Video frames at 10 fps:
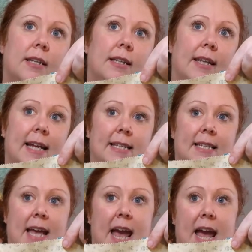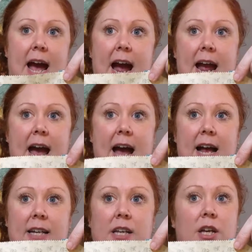let's say I
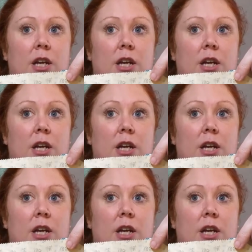had